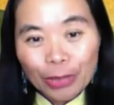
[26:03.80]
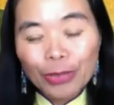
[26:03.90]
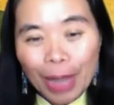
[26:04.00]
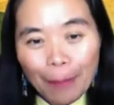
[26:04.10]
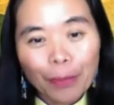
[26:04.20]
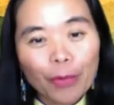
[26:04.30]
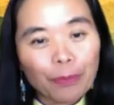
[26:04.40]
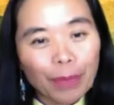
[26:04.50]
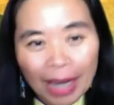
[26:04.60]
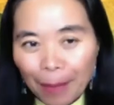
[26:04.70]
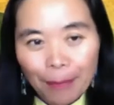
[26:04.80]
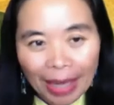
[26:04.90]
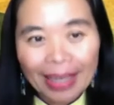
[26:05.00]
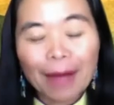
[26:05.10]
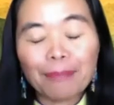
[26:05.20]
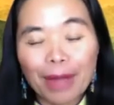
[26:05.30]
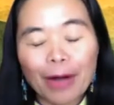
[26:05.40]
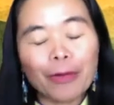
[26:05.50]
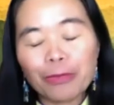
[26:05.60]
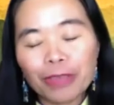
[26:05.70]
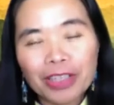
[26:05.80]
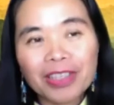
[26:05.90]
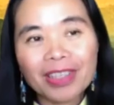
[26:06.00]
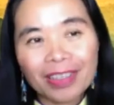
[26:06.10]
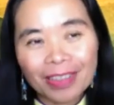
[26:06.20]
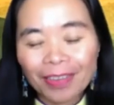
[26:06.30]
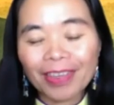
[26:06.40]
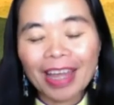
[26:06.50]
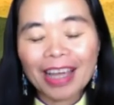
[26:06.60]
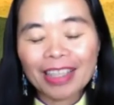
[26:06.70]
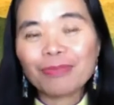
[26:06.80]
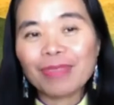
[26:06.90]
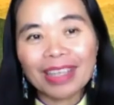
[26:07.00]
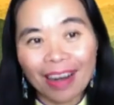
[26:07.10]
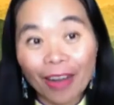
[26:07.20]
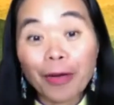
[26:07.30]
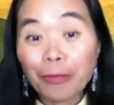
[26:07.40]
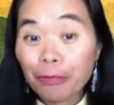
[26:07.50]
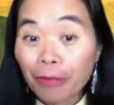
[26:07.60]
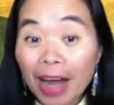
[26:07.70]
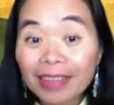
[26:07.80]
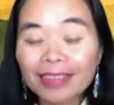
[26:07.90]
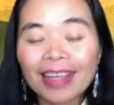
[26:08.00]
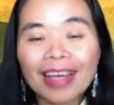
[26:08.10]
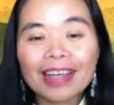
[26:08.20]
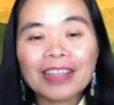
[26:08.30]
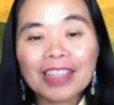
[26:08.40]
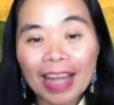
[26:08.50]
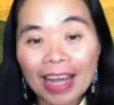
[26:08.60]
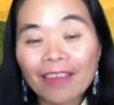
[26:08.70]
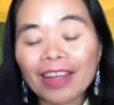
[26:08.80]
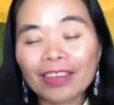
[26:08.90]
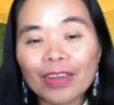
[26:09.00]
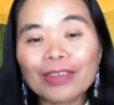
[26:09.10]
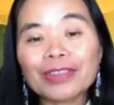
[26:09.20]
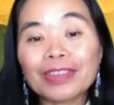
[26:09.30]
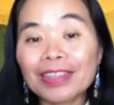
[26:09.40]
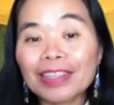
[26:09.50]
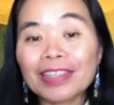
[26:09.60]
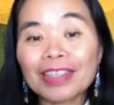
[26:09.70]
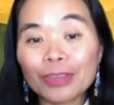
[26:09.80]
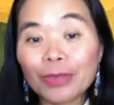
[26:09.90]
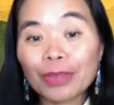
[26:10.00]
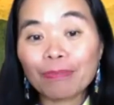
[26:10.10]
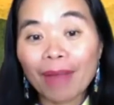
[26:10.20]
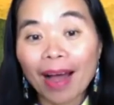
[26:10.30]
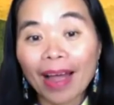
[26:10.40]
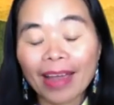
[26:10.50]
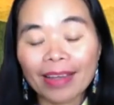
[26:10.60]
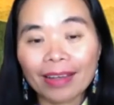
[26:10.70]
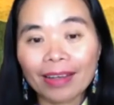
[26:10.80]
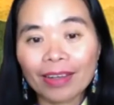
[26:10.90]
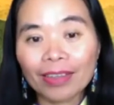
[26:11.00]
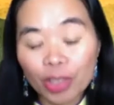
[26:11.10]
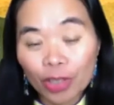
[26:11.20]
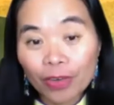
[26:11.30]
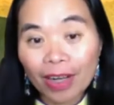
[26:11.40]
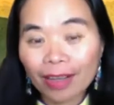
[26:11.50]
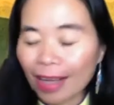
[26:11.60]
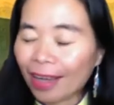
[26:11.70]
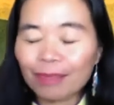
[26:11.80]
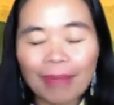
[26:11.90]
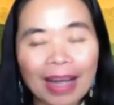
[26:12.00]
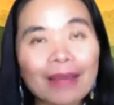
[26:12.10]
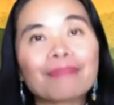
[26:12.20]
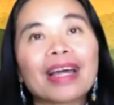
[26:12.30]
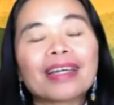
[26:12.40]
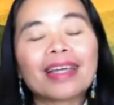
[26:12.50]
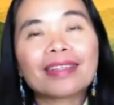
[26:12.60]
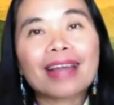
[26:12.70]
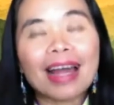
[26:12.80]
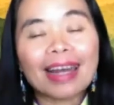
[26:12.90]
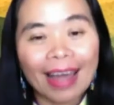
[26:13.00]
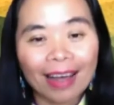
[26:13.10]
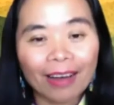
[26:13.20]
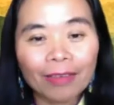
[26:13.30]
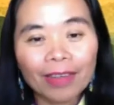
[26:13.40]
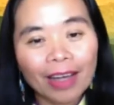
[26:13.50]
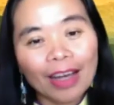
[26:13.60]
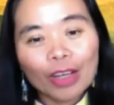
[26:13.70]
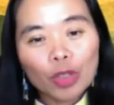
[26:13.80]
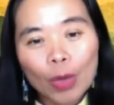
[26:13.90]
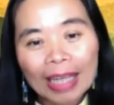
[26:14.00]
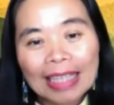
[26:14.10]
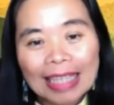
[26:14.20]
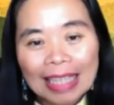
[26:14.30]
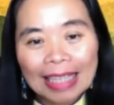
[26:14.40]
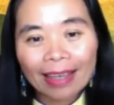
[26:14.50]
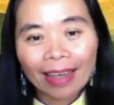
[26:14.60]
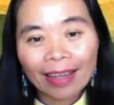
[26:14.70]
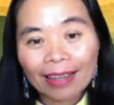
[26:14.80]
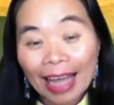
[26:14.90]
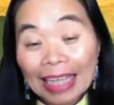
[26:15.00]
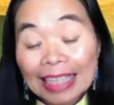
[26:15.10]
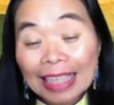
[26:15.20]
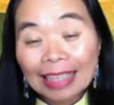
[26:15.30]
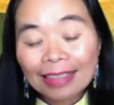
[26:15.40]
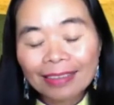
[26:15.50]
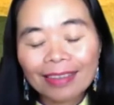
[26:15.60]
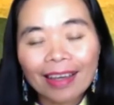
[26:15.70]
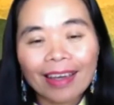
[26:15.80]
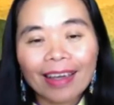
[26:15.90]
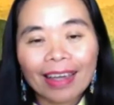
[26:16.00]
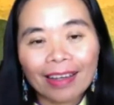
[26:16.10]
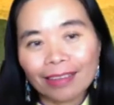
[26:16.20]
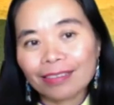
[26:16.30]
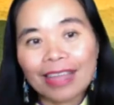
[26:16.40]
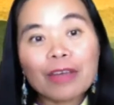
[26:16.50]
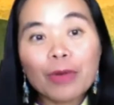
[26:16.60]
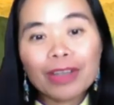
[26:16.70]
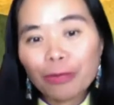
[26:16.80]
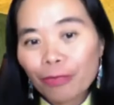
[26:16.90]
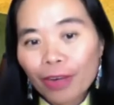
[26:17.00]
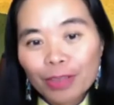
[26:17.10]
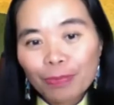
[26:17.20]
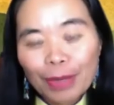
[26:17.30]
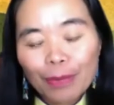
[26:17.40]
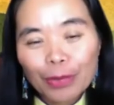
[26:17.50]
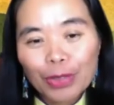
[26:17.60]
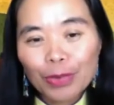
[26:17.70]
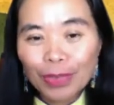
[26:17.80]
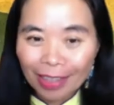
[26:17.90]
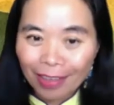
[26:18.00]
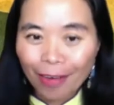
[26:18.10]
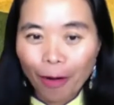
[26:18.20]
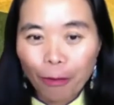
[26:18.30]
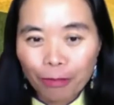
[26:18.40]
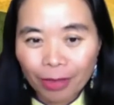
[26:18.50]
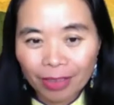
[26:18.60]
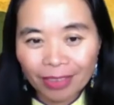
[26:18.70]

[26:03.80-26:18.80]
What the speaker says: that book, but I made up my own version. So it has been a lot of fun sharing those traditions with my children. And my kids are now 20 and 18, and they were the first people to read the novel